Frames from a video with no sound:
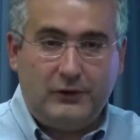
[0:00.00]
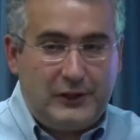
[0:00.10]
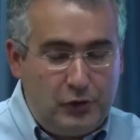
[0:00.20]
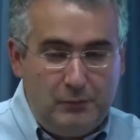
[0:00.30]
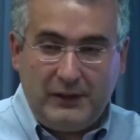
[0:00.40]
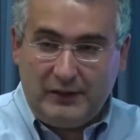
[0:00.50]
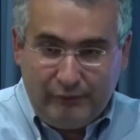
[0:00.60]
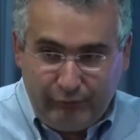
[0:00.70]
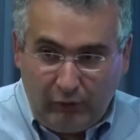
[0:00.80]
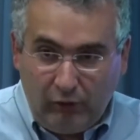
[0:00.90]
or the human
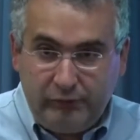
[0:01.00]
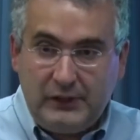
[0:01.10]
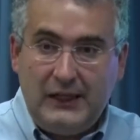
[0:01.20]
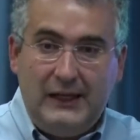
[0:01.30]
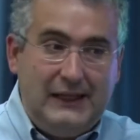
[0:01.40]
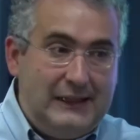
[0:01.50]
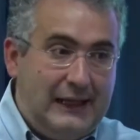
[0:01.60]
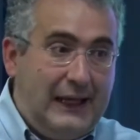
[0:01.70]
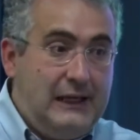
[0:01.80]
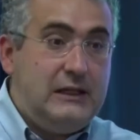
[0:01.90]
involved in
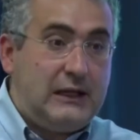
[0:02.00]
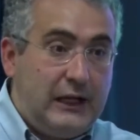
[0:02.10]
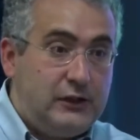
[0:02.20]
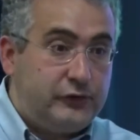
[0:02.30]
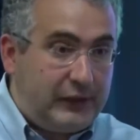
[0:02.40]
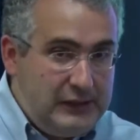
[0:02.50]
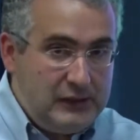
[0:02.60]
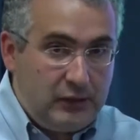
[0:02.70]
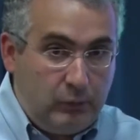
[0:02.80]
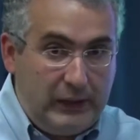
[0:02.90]
any kind of
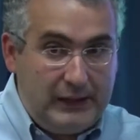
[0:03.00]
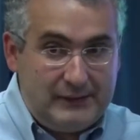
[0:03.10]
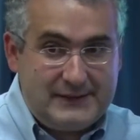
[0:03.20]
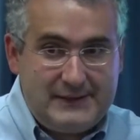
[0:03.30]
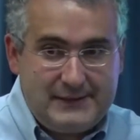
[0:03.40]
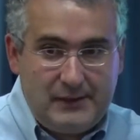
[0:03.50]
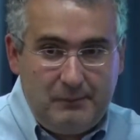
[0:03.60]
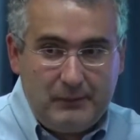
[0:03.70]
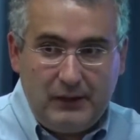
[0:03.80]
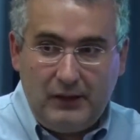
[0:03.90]
critical way in the
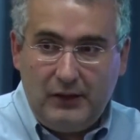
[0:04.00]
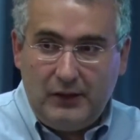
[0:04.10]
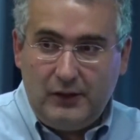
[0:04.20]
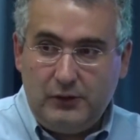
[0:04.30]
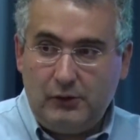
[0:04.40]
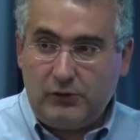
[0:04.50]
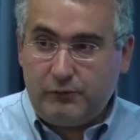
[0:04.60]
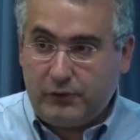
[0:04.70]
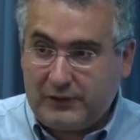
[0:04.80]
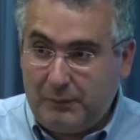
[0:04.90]
system, you're looking
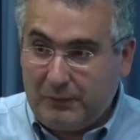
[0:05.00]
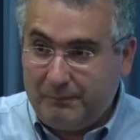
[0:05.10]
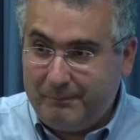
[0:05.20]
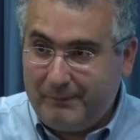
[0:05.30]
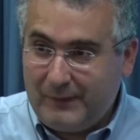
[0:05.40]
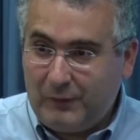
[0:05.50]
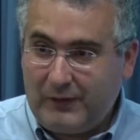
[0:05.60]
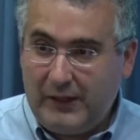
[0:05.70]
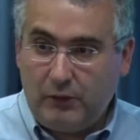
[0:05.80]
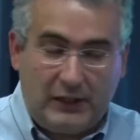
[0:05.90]
for trouble,
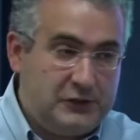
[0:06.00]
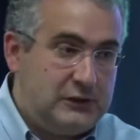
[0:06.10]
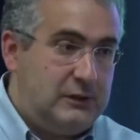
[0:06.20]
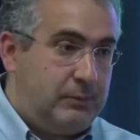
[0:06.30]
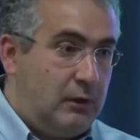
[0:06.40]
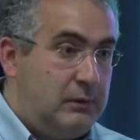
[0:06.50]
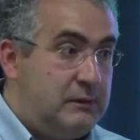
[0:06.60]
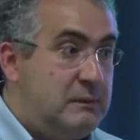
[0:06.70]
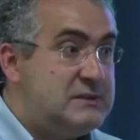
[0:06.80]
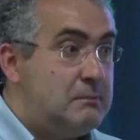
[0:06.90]
okay? Or actually the
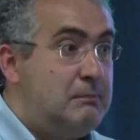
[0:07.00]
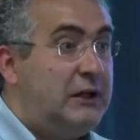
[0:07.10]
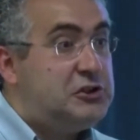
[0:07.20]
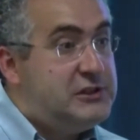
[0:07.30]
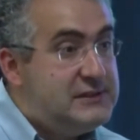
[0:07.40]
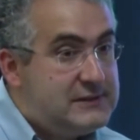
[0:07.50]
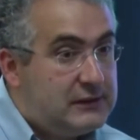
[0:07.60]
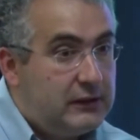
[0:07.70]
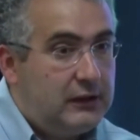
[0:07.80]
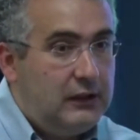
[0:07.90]
problem is much
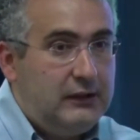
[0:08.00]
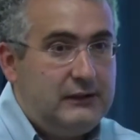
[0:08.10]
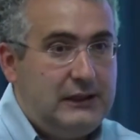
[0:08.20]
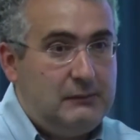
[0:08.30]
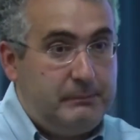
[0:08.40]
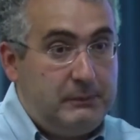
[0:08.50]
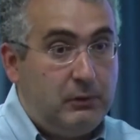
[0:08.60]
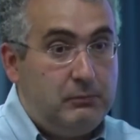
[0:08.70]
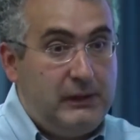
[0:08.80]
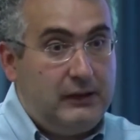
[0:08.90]
easier than
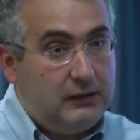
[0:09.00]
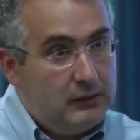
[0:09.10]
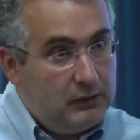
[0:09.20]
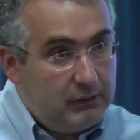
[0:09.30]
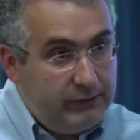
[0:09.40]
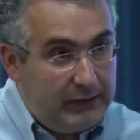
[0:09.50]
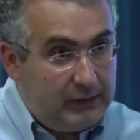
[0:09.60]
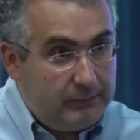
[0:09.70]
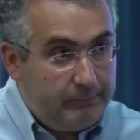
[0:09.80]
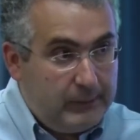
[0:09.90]
people may think.